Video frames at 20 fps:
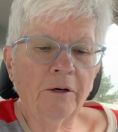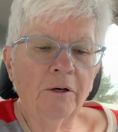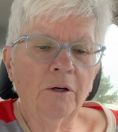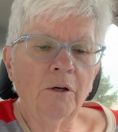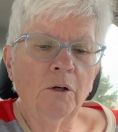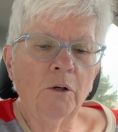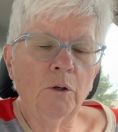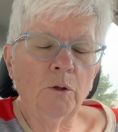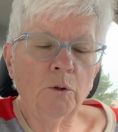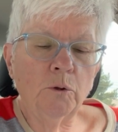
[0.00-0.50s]

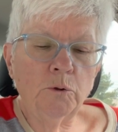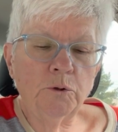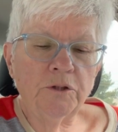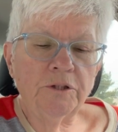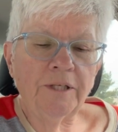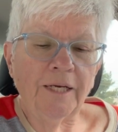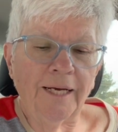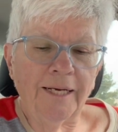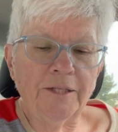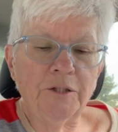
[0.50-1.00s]
whose
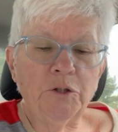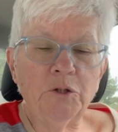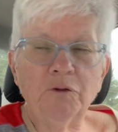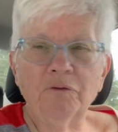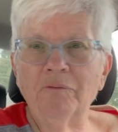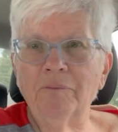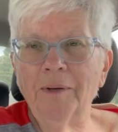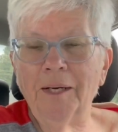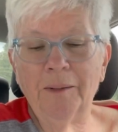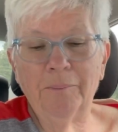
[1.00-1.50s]
days
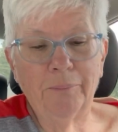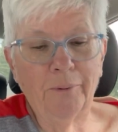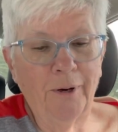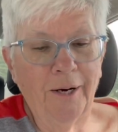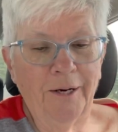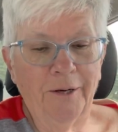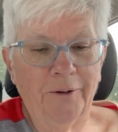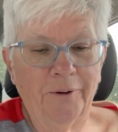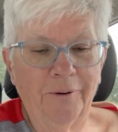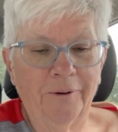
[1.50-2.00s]
you've made
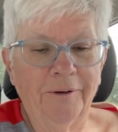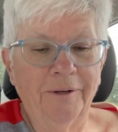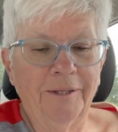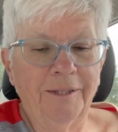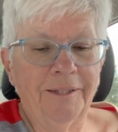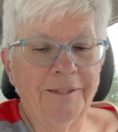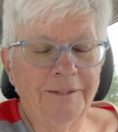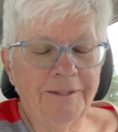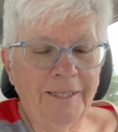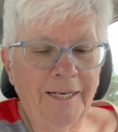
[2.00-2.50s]
brighter,
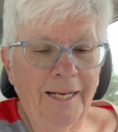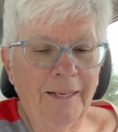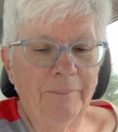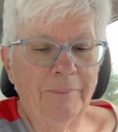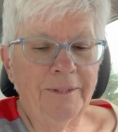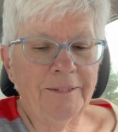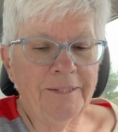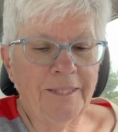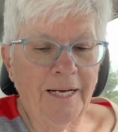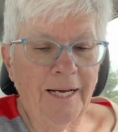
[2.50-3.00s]
time
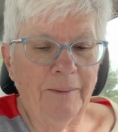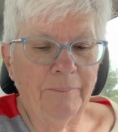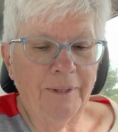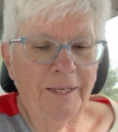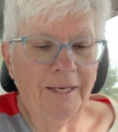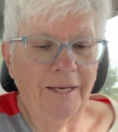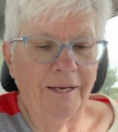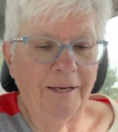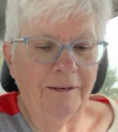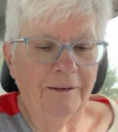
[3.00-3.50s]
and time
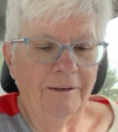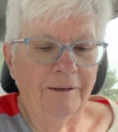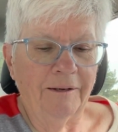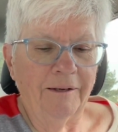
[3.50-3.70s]
again.